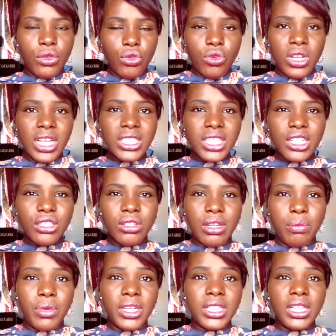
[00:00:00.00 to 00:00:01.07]
You listen to the
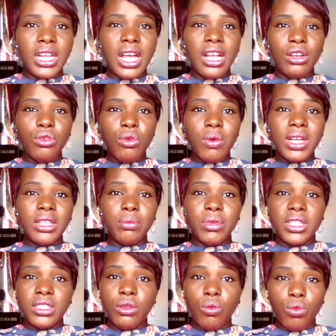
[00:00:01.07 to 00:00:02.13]
person and know why the
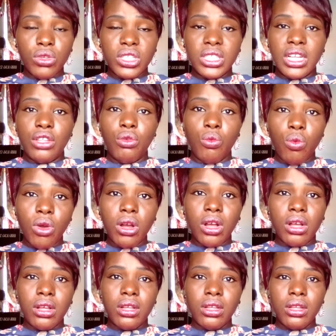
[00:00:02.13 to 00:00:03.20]
person wants that you
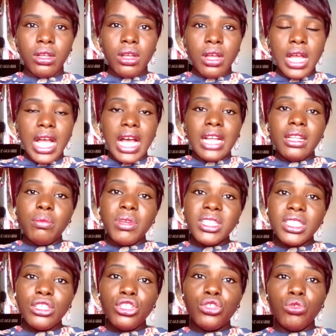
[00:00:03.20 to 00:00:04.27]
walk. And the
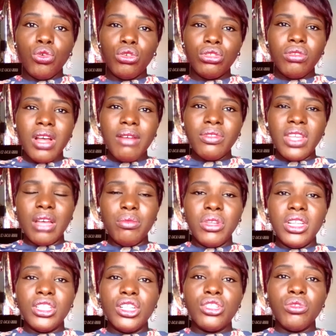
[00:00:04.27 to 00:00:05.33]
person should also have the
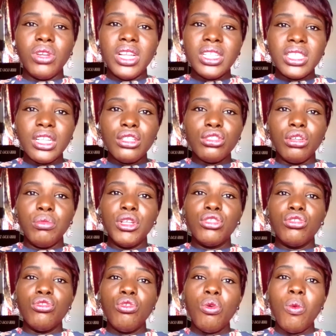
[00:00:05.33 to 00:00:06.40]
ability to listen to me
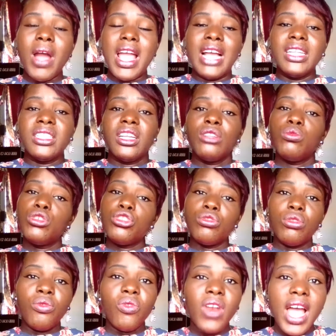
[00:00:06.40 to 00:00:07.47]
to know why I said we
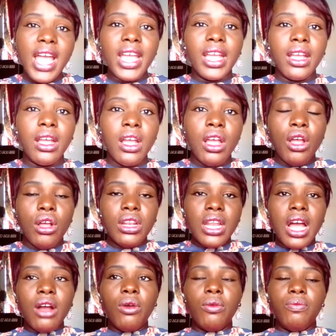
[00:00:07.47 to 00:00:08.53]
should fly.
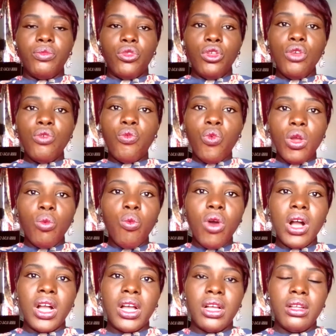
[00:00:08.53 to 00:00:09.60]
Now, if we
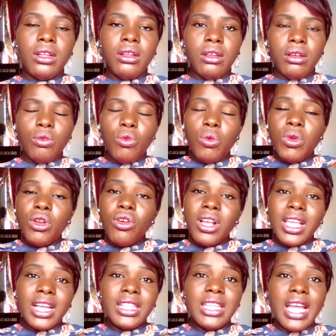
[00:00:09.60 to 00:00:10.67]
work, we will
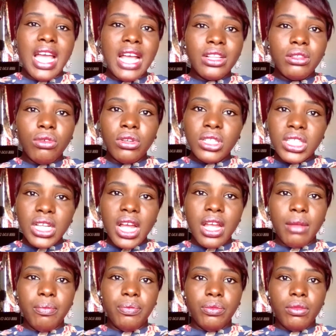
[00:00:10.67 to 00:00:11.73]
not get there on
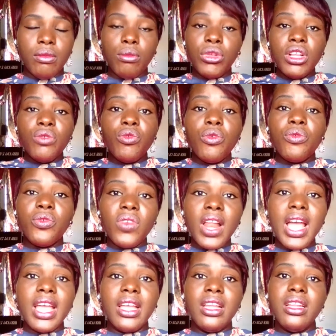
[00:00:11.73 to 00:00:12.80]
time. But if we
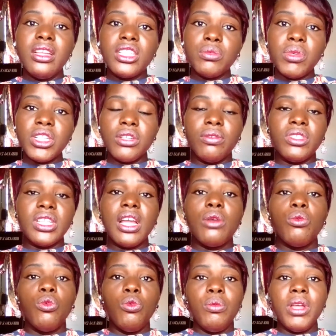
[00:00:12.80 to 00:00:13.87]
fly in a space of
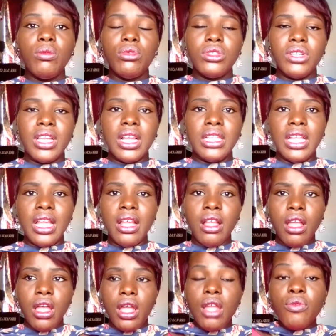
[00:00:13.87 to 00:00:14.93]
time, we'll be able to get there.
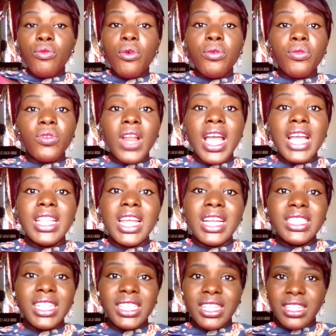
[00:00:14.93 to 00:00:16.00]
If we fly, there
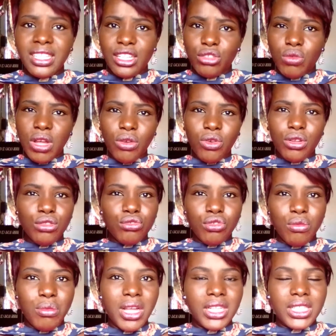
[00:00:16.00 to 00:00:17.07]
are certain things we are going
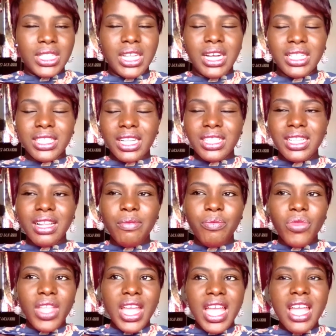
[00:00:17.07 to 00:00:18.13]
to miss. There are certain
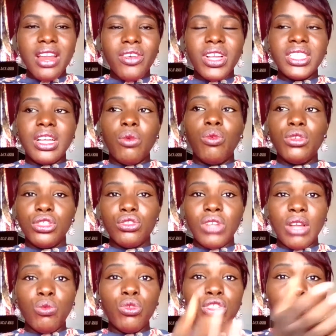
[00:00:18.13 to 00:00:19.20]
areas I
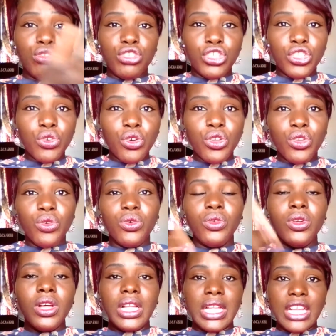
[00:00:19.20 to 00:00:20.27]
want to show you
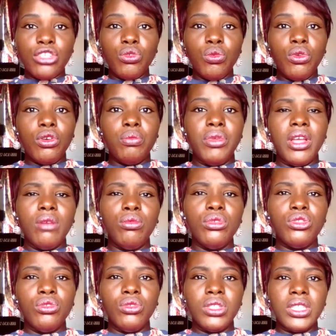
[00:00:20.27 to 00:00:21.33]
that you will not be able
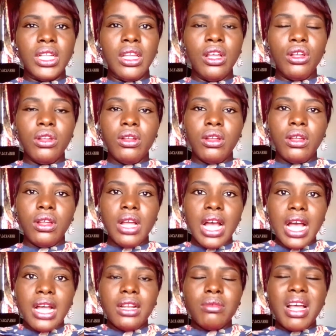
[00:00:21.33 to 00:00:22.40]
to see.
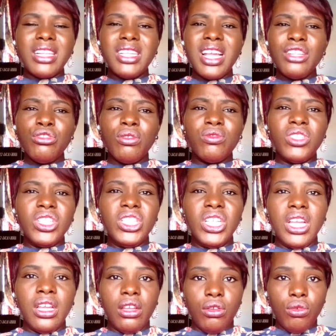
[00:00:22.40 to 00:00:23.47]
And at the end of the
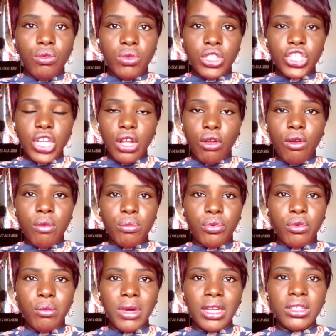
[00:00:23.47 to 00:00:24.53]
day, you reach a
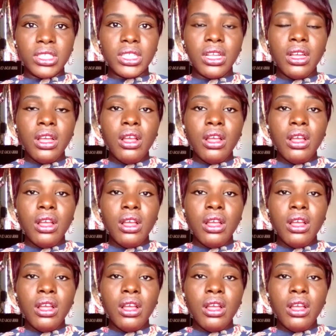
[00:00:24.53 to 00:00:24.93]
compromise.